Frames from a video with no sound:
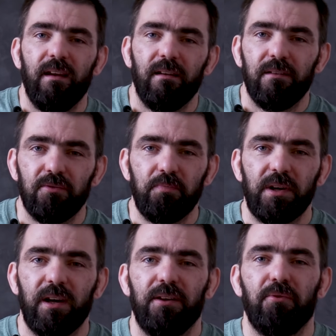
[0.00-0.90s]
And
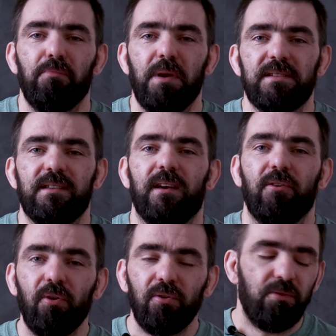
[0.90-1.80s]
then we
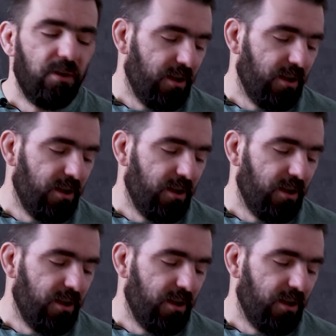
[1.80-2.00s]
decorate.